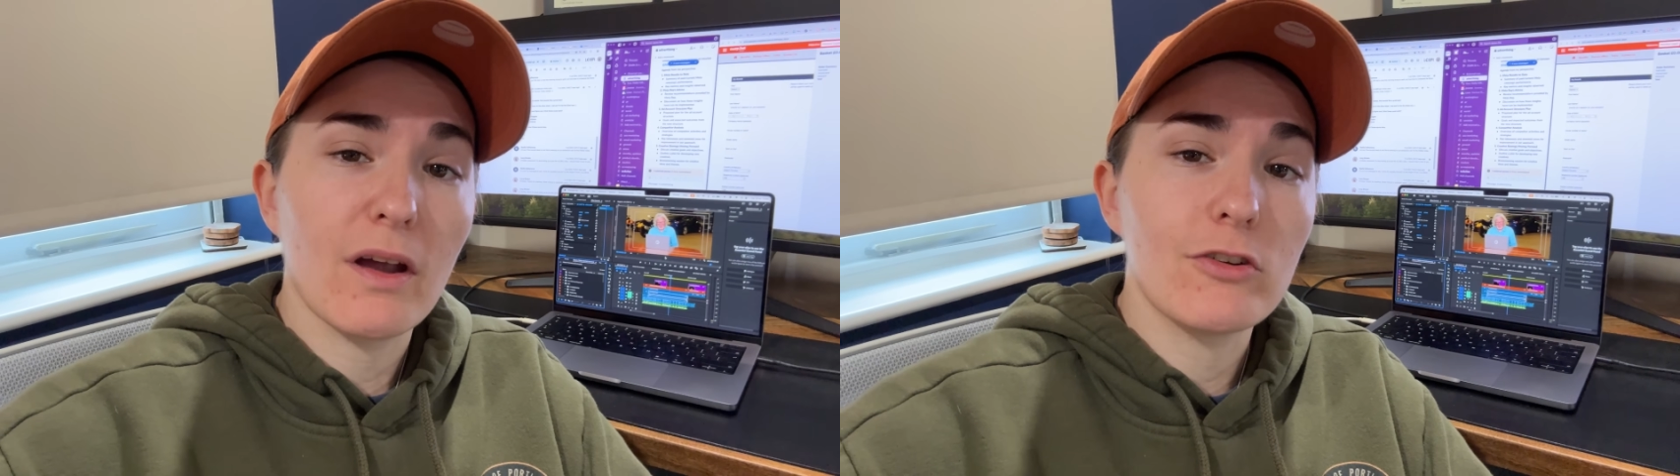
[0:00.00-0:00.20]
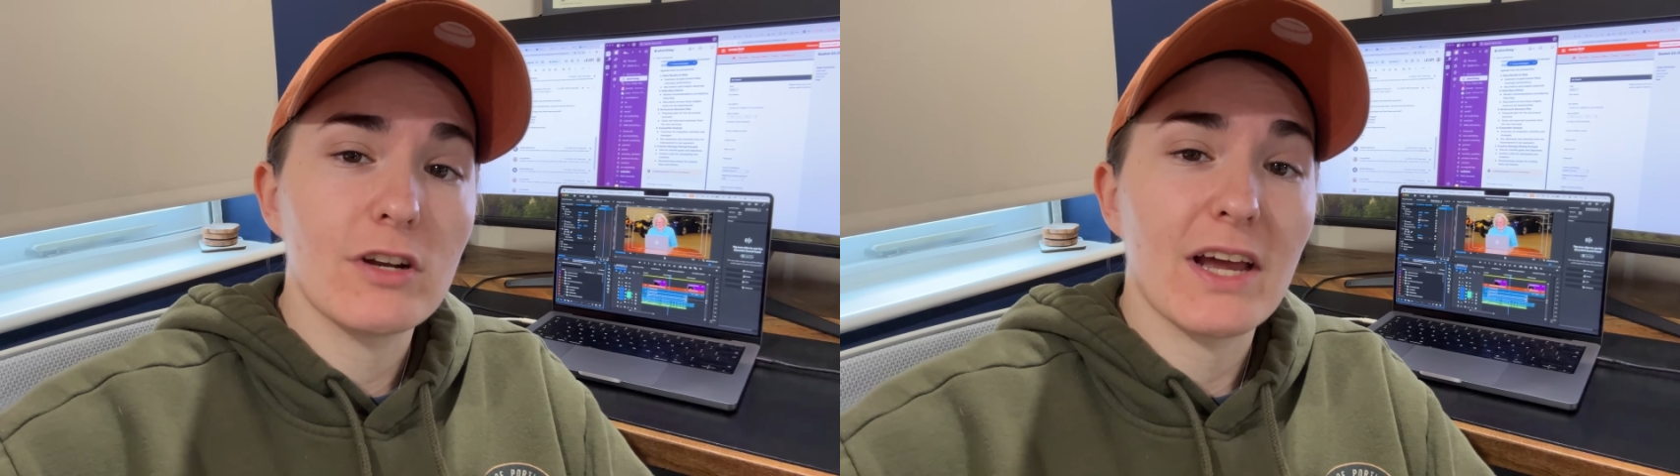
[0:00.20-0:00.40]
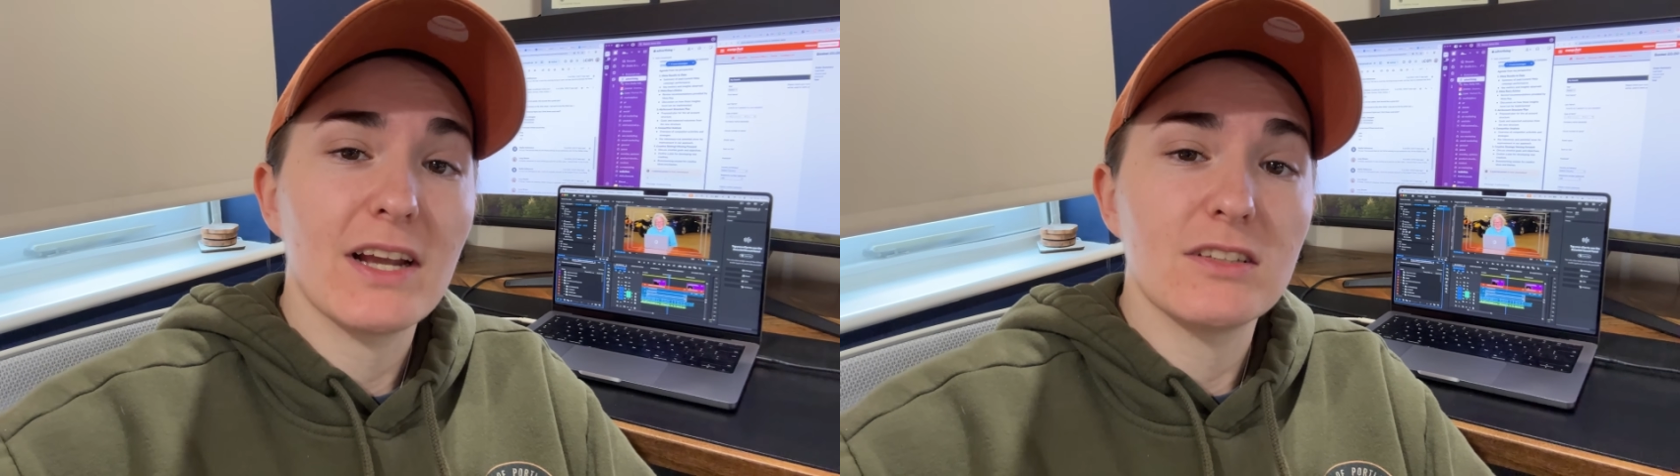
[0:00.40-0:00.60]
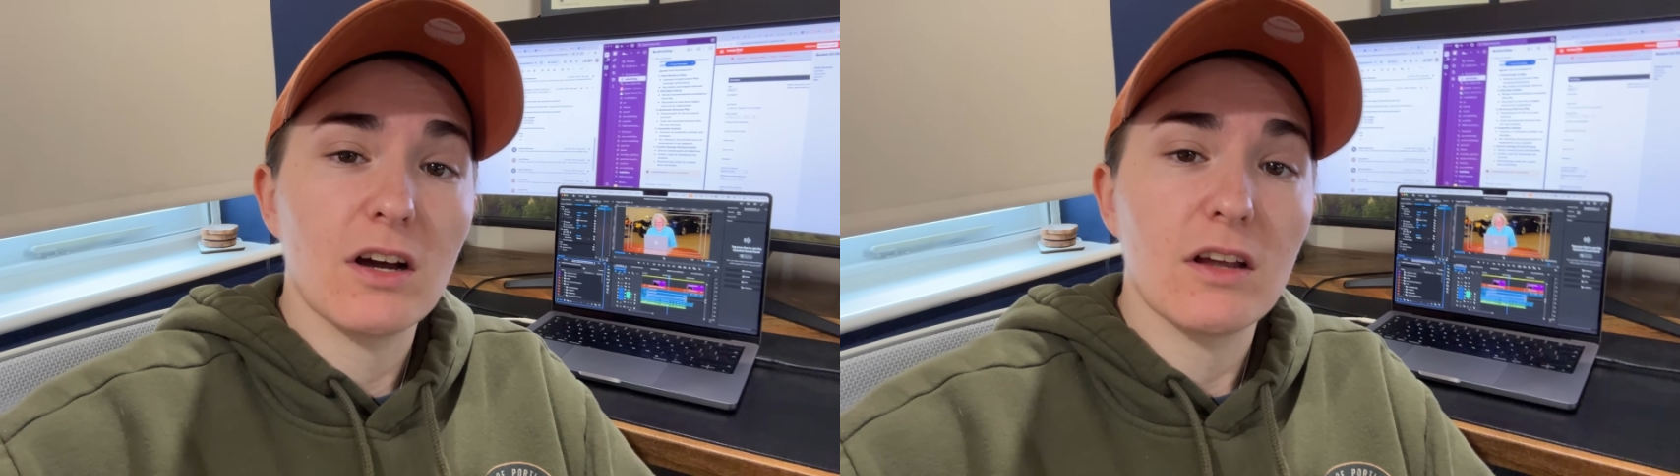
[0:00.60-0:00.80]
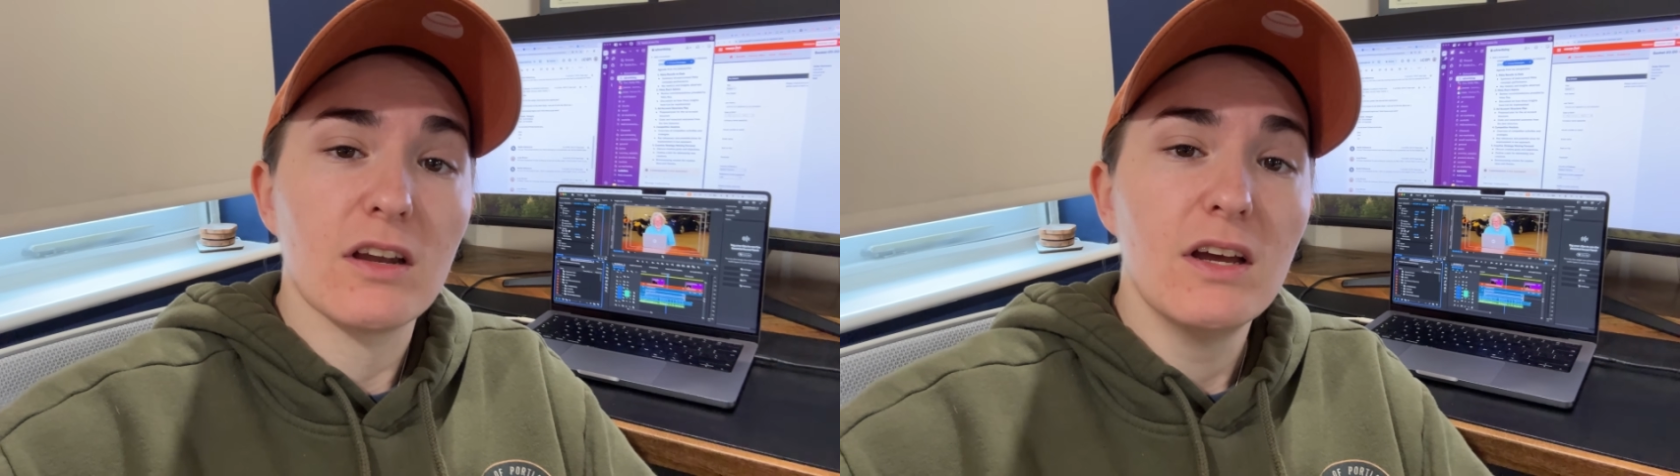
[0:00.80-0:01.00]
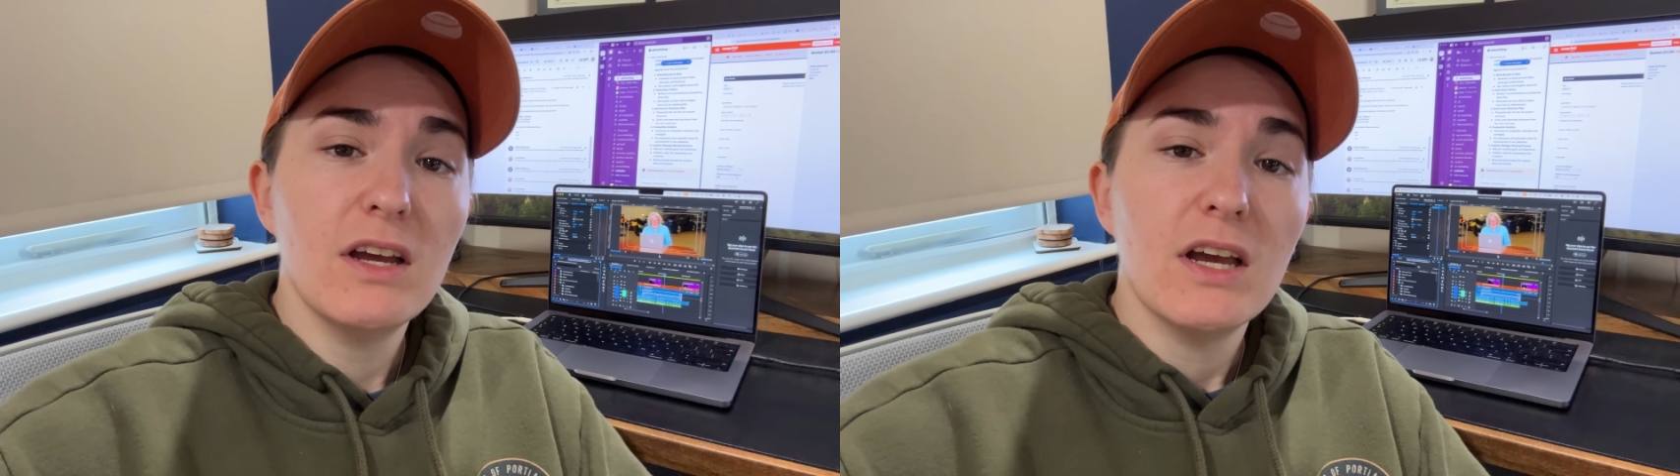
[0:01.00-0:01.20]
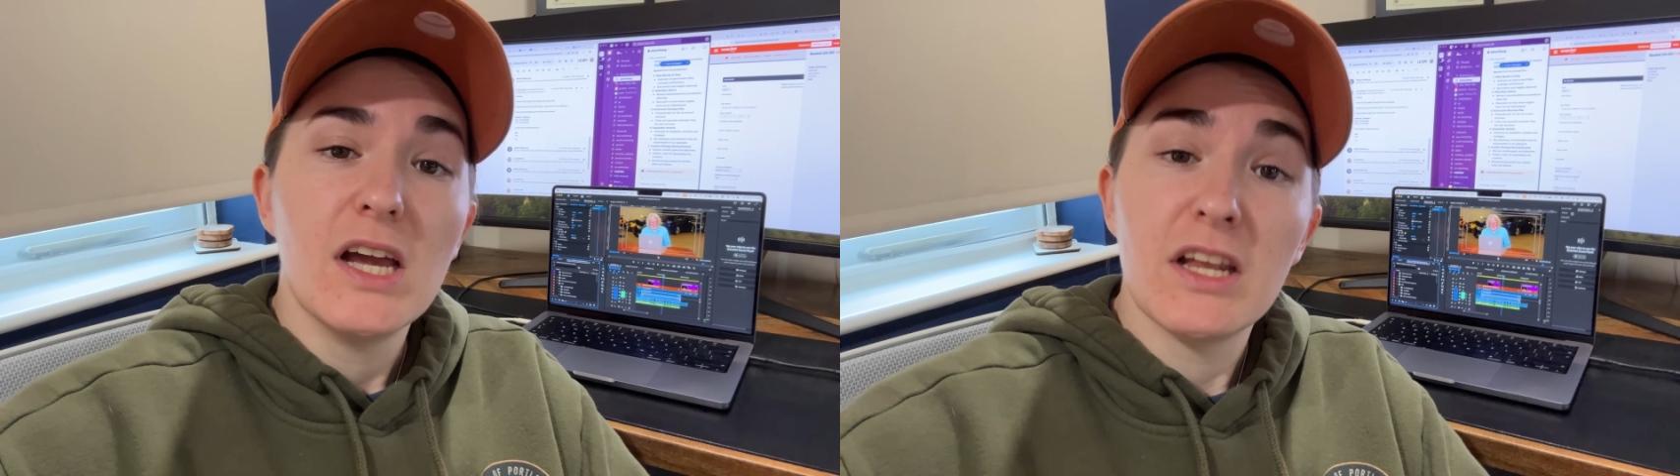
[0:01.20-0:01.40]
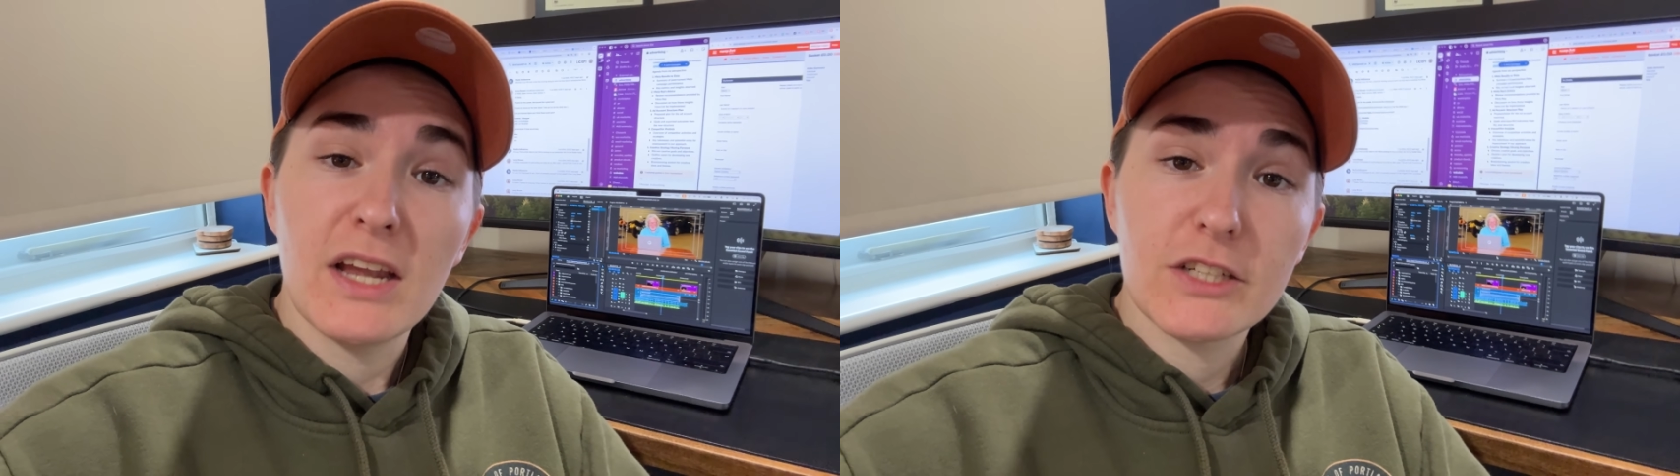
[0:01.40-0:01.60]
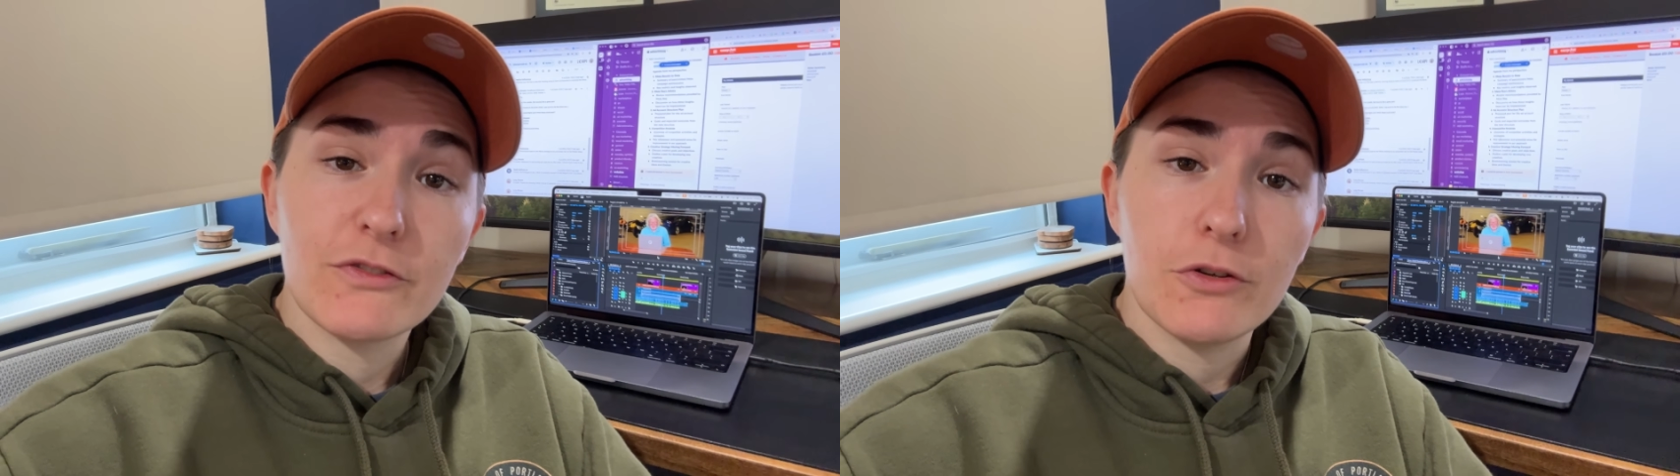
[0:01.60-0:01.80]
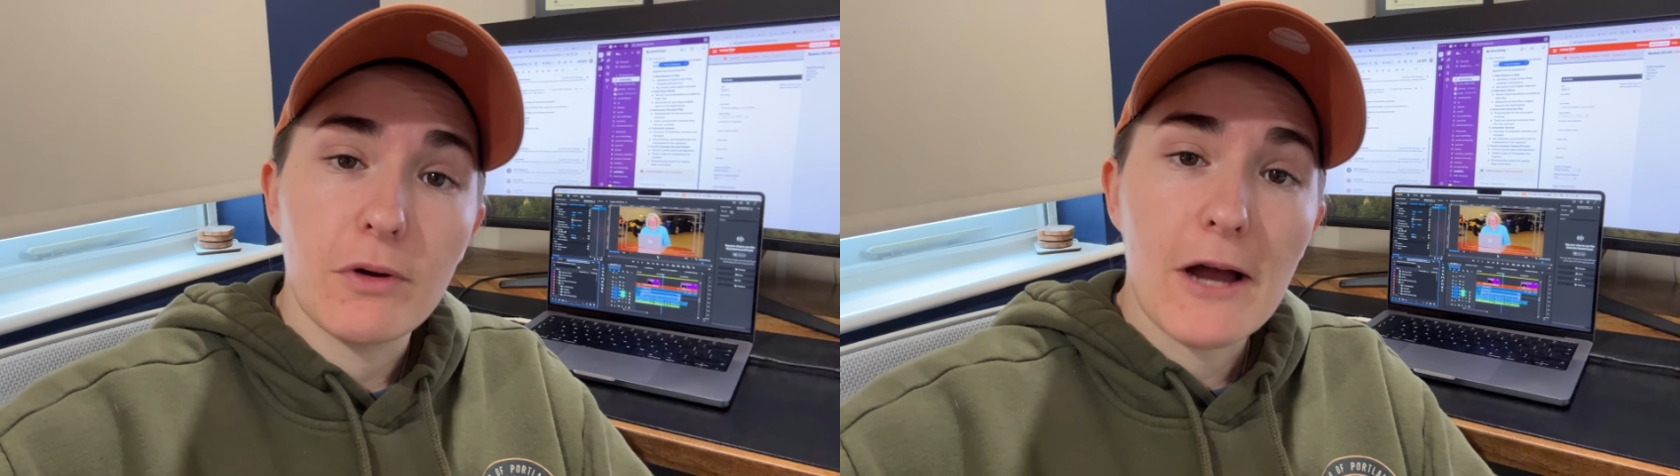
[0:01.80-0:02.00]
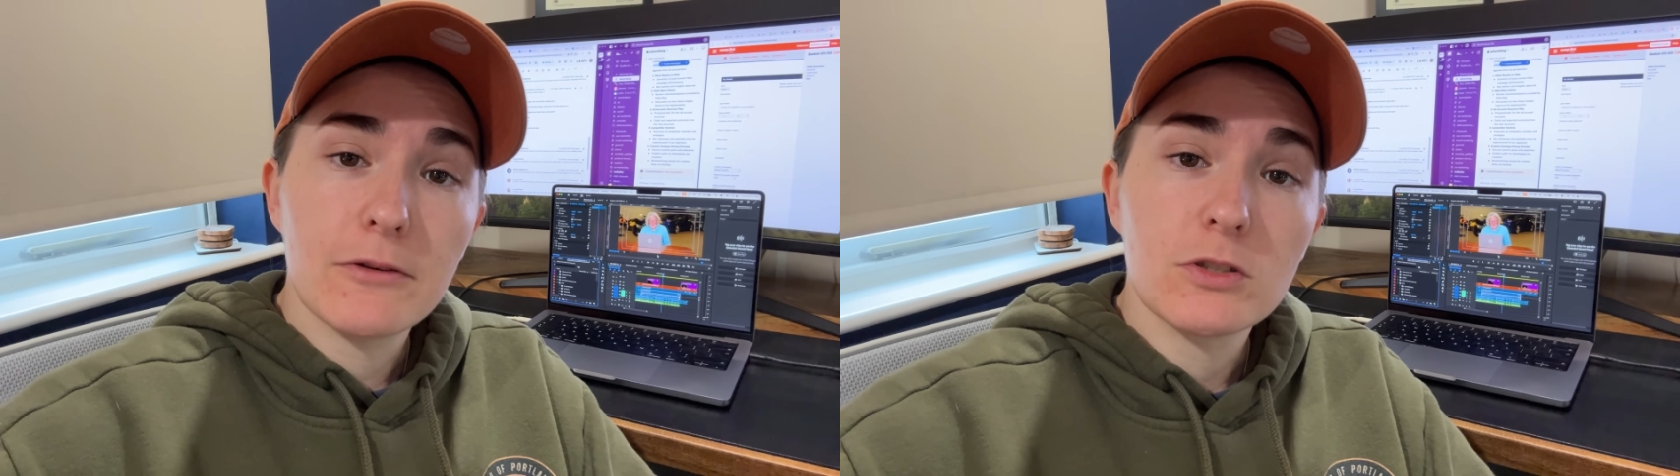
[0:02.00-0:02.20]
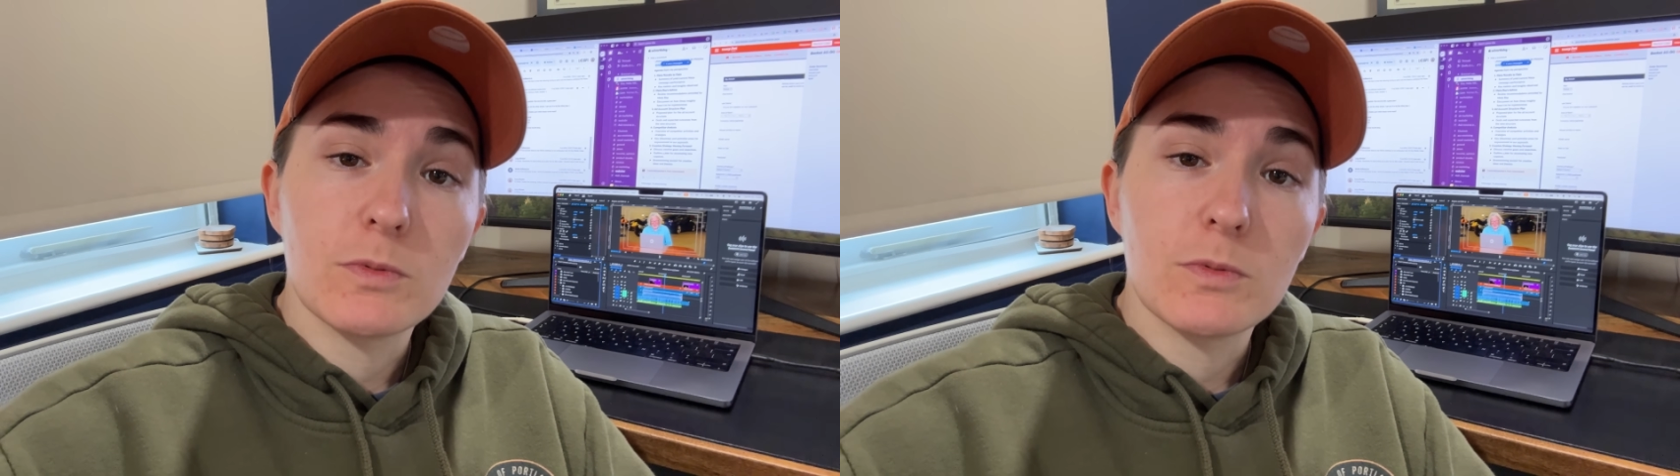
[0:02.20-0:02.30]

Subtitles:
I've got to get it done in the next few hours